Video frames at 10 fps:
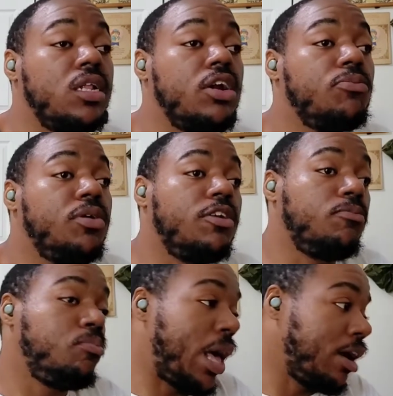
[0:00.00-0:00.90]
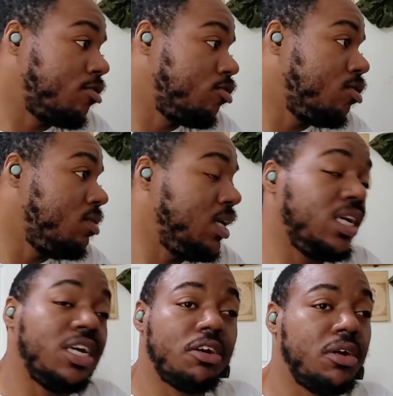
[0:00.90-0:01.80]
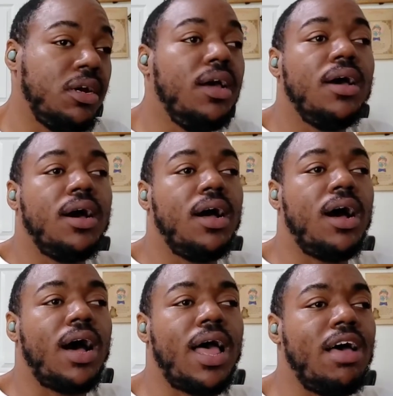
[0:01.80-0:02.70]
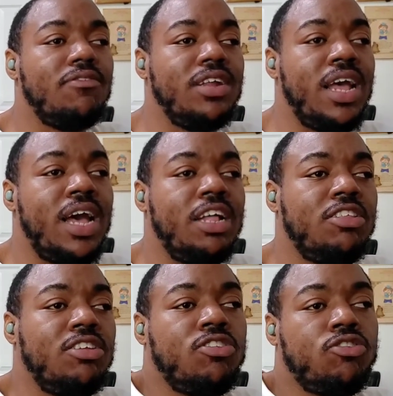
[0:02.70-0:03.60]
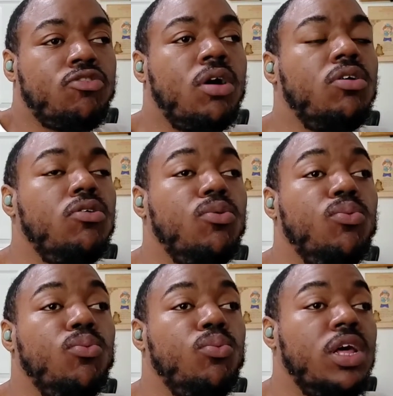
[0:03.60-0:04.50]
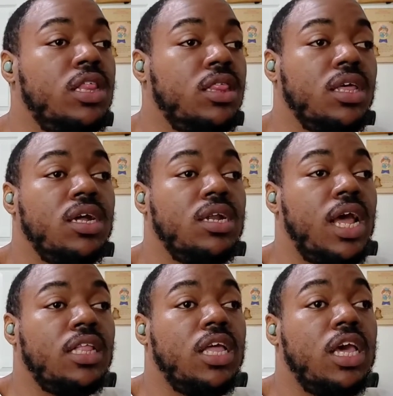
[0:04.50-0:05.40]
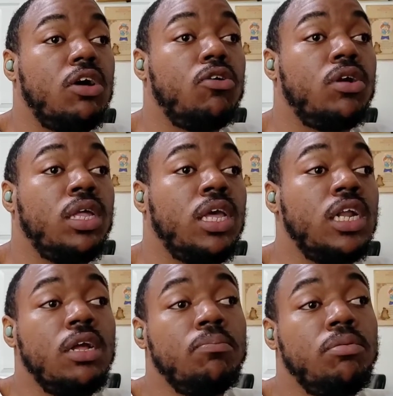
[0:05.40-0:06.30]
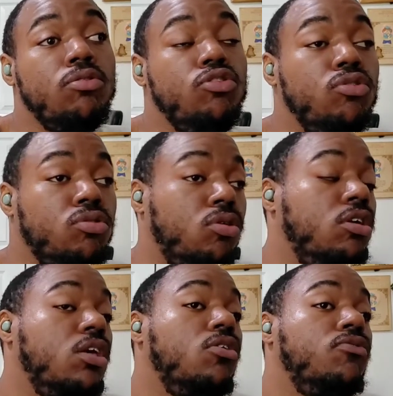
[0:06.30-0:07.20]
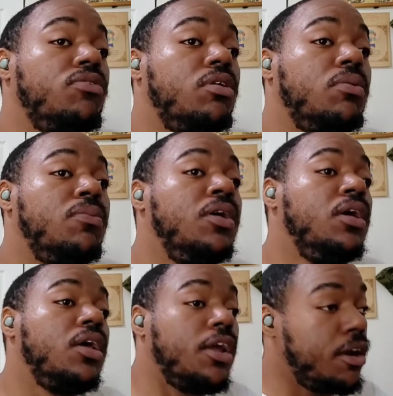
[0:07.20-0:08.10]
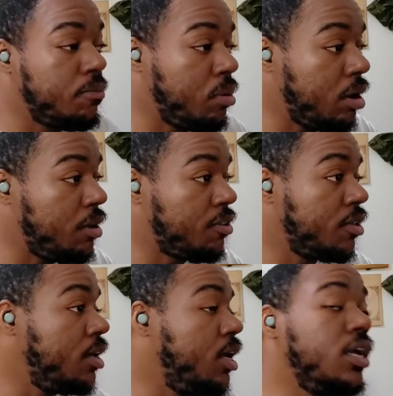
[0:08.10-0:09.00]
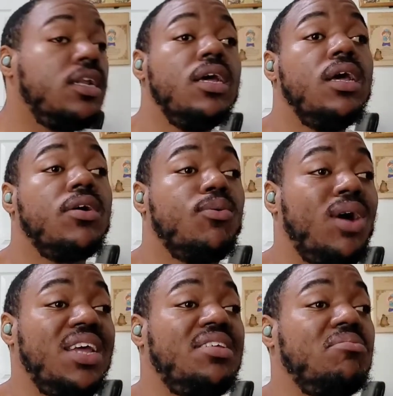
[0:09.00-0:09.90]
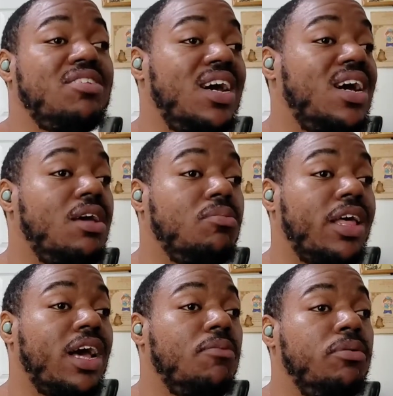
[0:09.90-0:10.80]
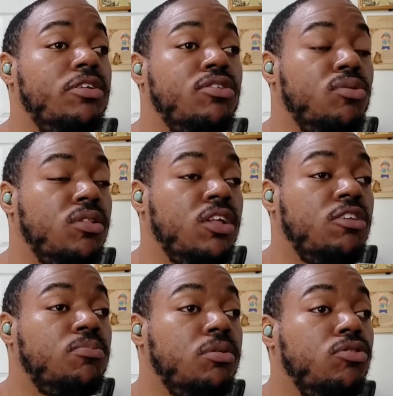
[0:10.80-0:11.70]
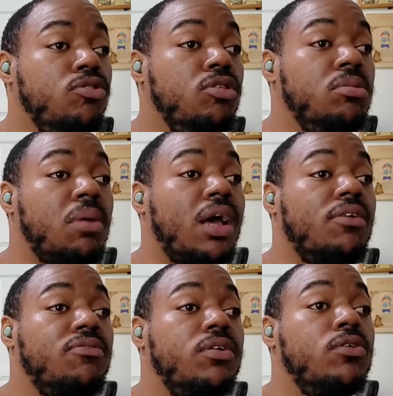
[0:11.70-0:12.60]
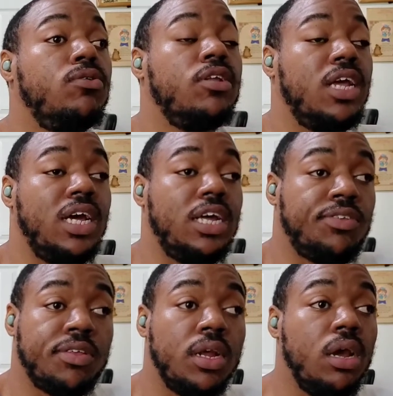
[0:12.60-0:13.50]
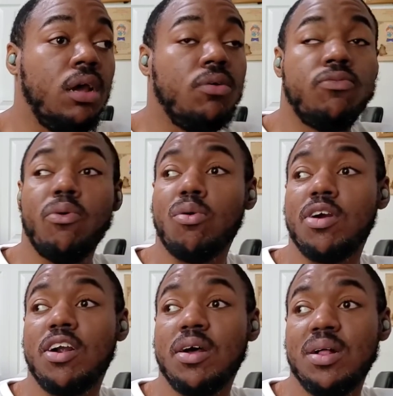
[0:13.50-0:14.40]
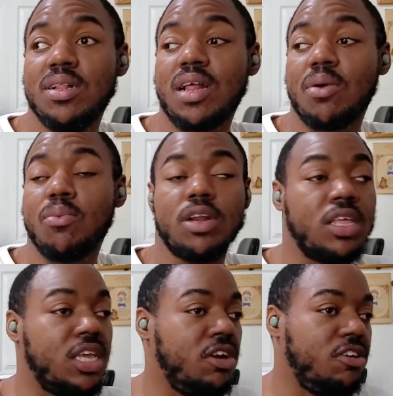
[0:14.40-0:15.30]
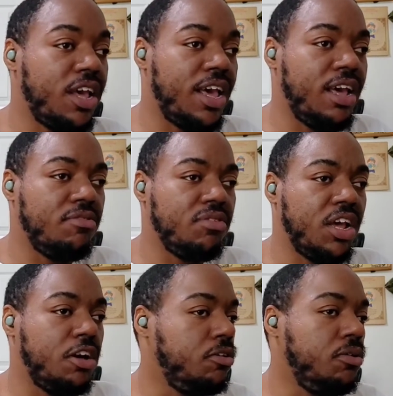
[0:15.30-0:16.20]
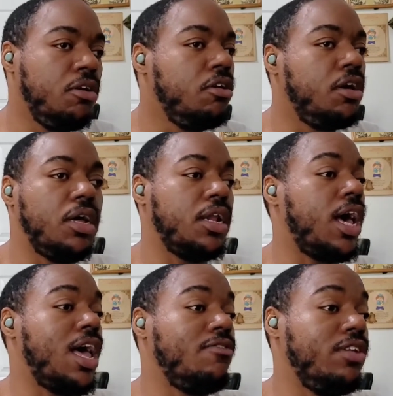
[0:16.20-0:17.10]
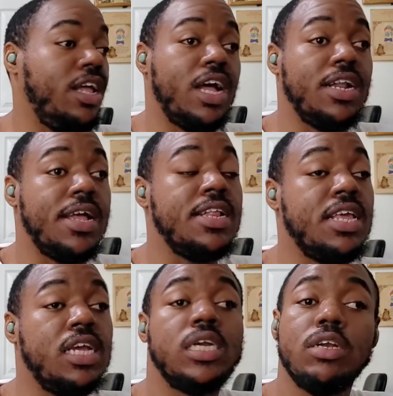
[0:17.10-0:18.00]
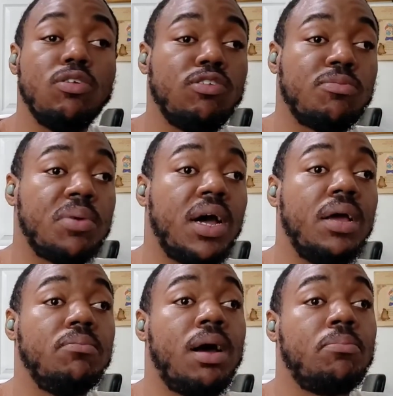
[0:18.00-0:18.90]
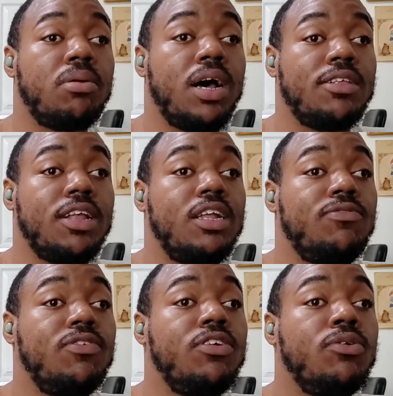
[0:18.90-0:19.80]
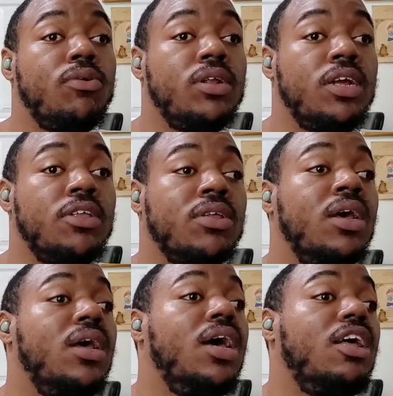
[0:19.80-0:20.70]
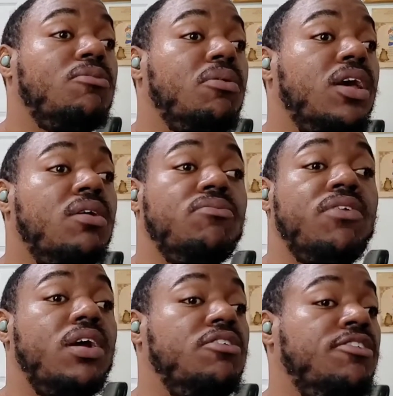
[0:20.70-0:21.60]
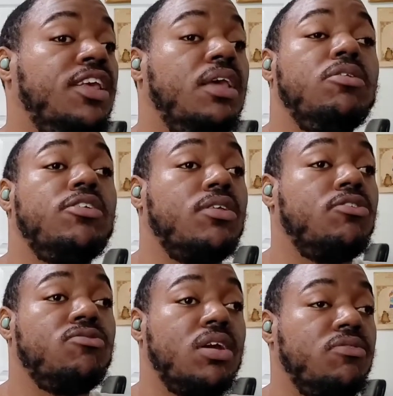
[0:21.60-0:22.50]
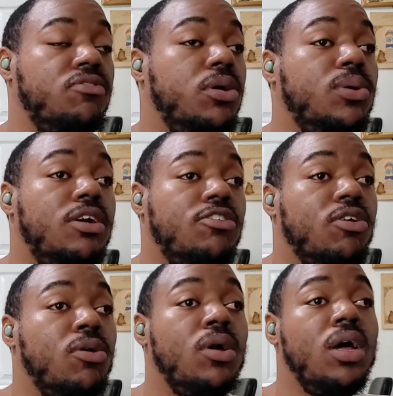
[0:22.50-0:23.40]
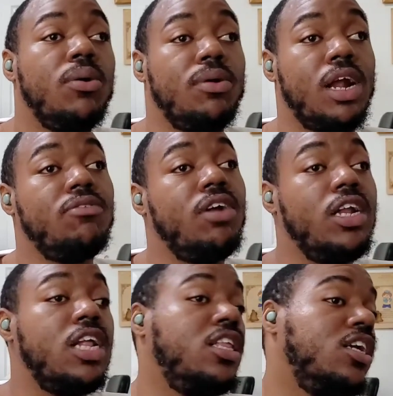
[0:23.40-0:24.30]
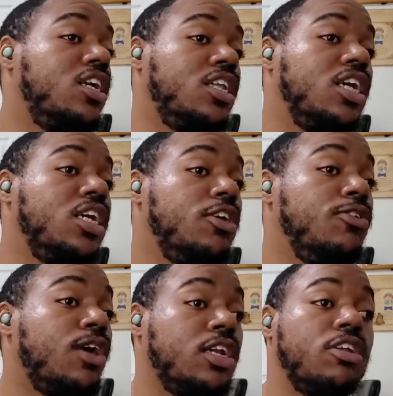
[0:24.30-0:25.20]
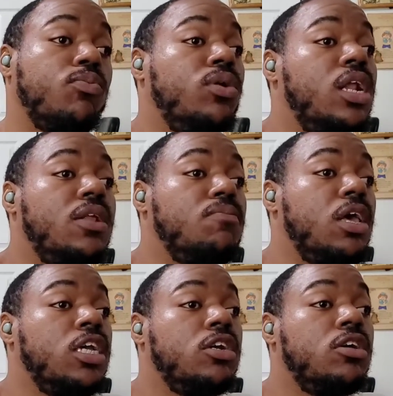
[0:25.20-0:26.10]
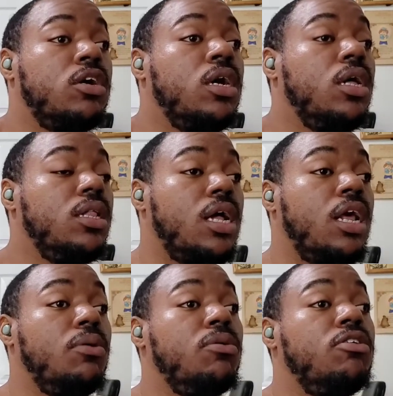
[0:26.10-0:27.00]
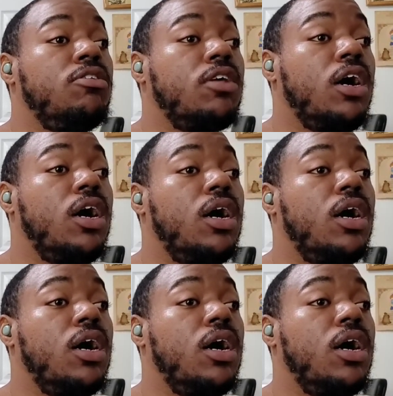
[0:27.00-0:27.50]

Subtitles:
a little bit of backstory here. I haven't had to struggle with connecting or getting Bluetooth audio from earbuds in quite some time. Like, I've been doing these Bluetooth microphone tests for a year and a half now, and I haven't had any issues. My process for doing this has become very seamless and straightforward. So when I ran into this issue, I just wanted to make sure that it was